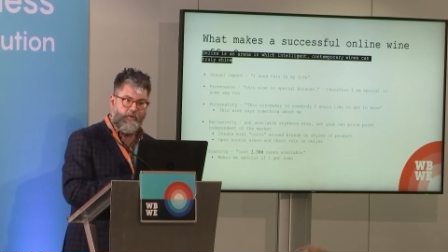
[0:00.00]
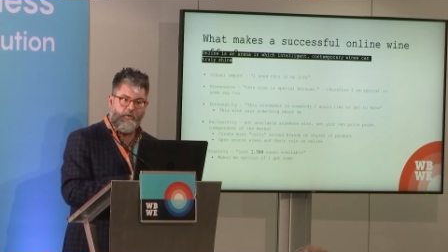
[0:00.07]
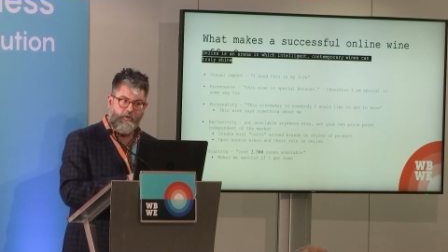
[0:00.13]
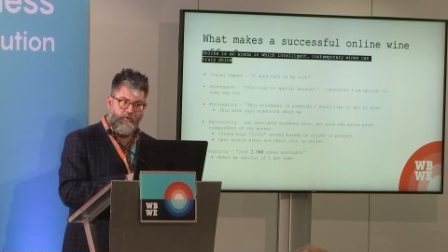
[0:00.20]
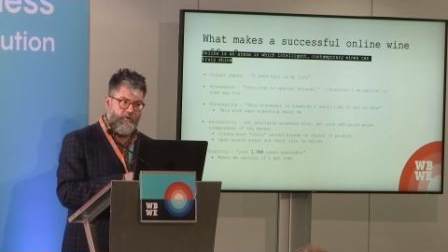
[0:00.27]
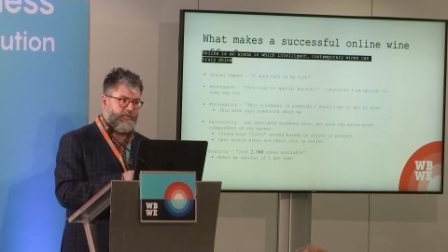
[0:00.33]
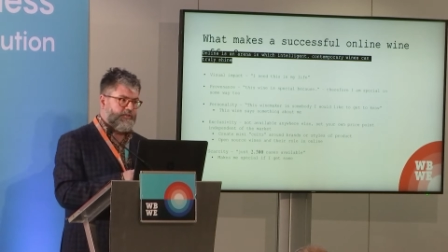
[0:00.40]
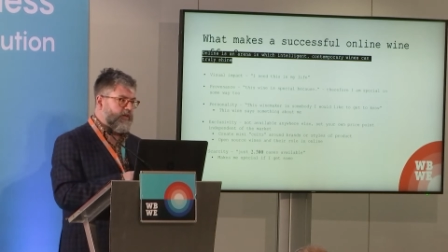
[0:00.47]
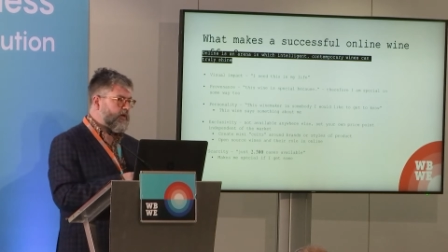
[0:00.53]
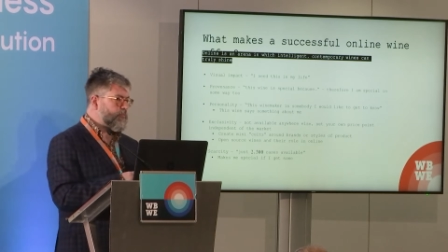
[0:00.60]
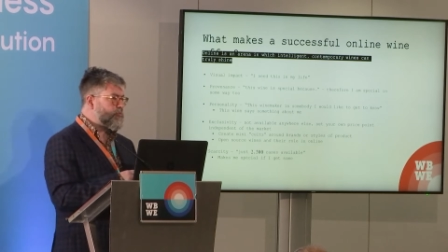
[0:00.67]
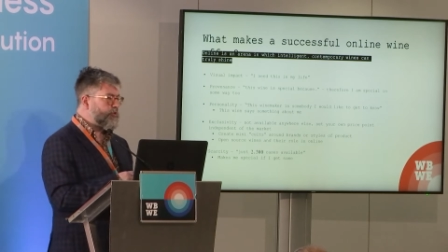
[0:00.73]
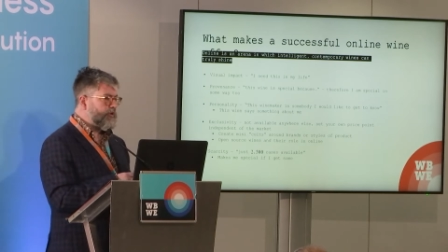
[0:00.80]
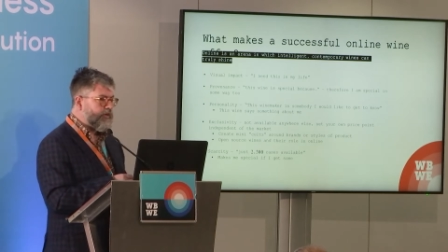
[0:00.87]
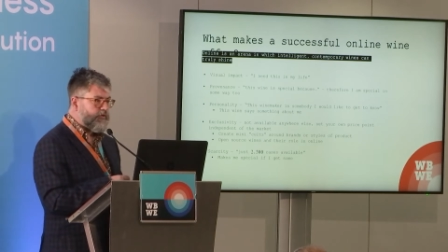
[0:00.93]
who looks like a
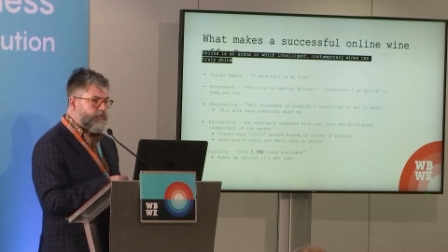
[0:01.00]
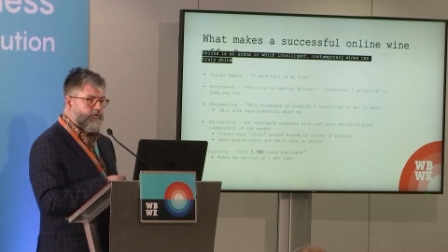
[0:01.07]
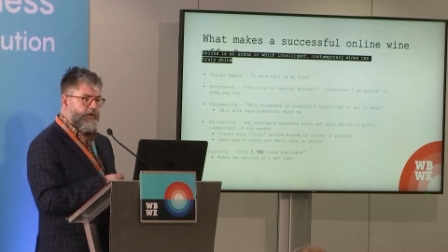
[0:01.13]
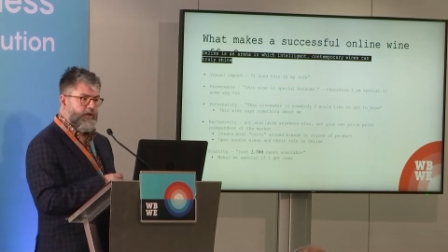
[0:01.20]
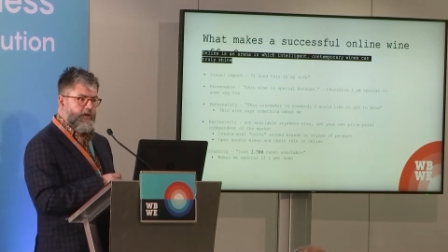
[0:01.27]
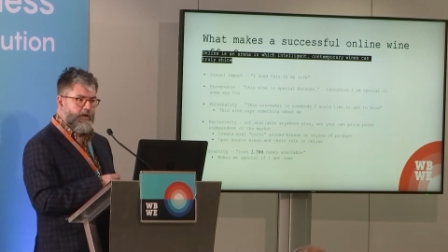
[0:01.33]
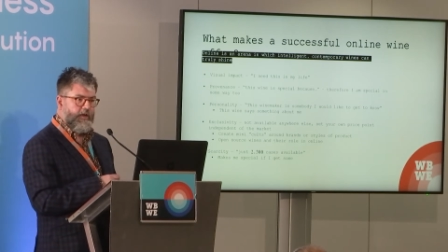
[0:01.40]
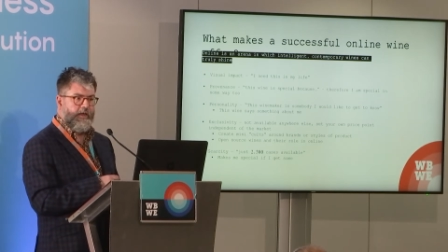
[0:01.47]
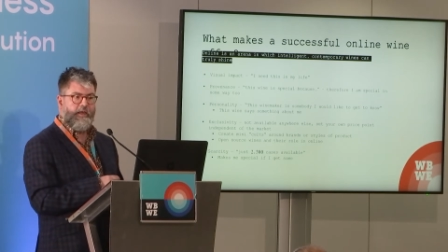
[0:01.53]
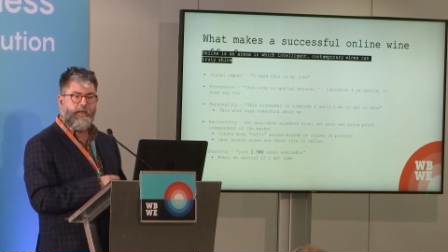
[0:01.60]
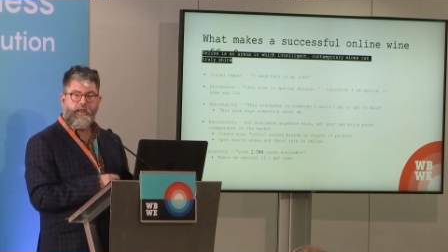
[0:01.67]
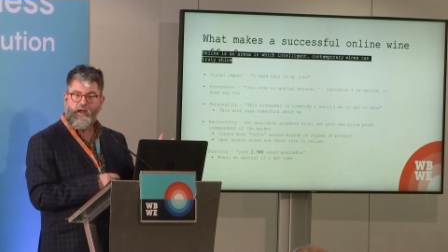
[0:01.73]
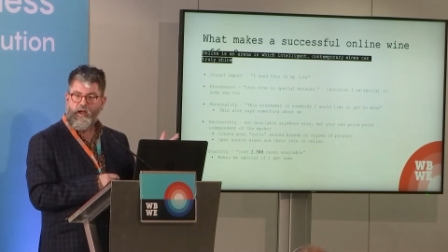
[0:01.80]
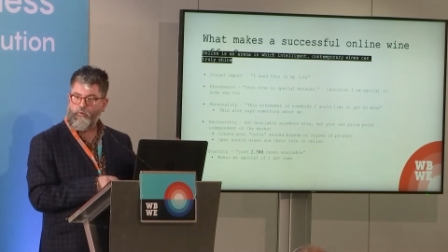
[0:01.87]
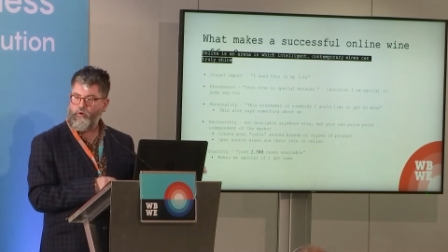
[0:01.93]
pretty cool guy.
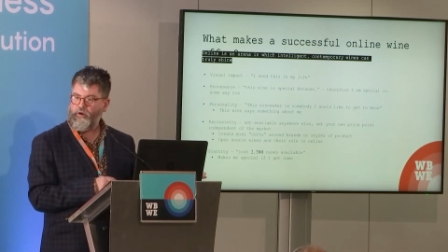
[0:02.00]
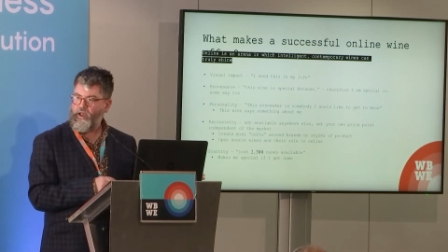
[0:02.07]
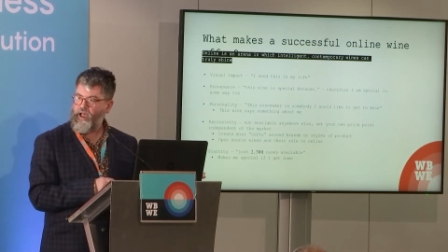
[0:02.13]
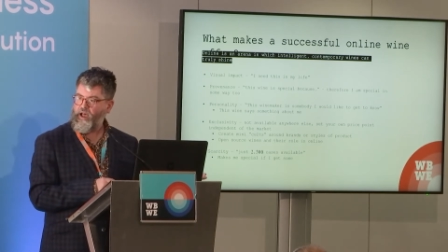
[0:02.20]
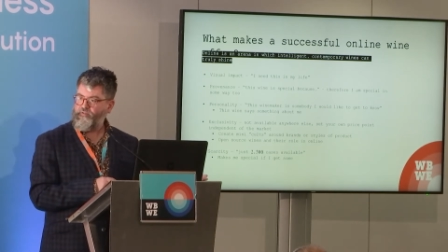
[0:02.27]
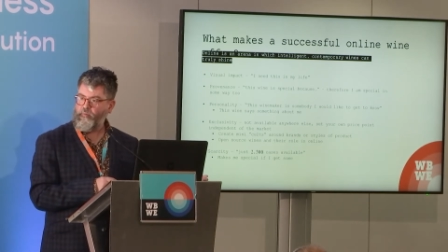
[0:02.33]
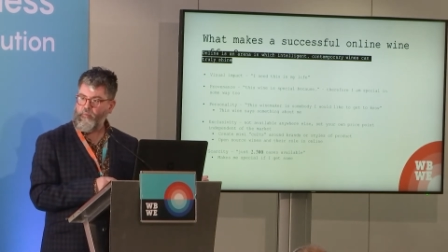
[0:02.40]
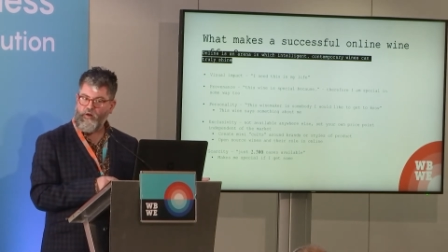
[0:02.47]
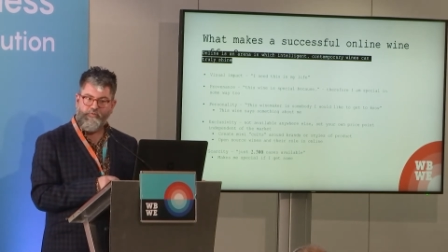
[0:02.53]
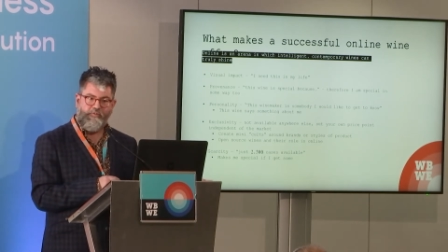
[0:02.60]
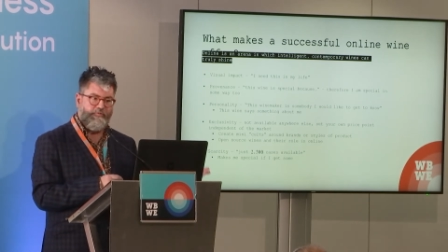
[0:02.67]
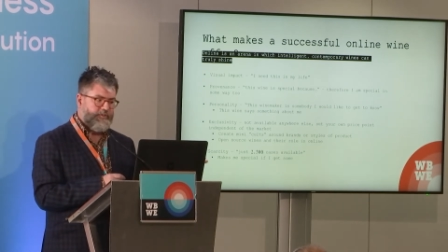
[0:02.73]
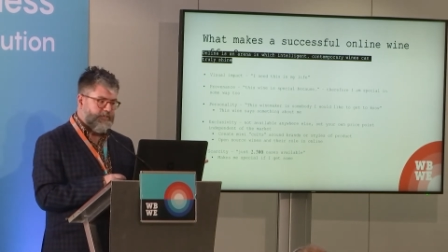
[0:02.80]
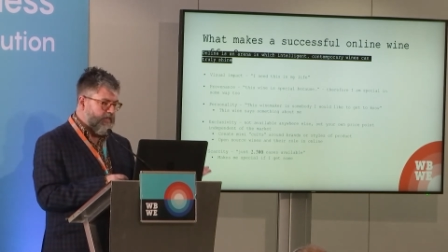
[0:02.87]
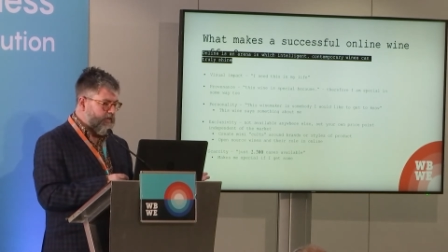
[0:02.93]
I want to have him over
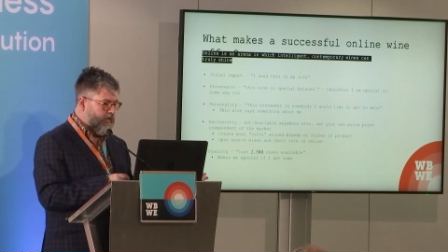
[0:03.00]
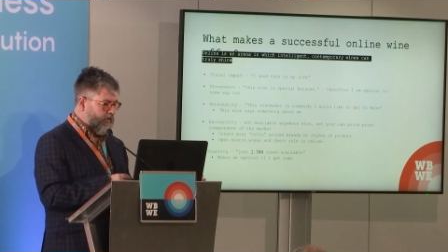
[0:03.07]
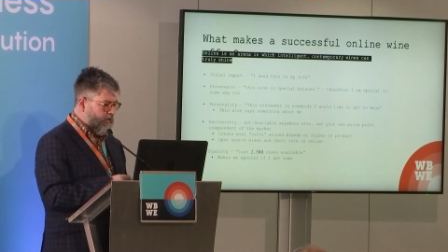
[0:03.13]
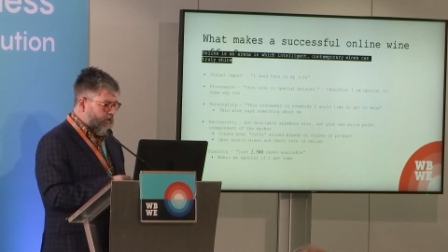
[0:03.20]
for dinner.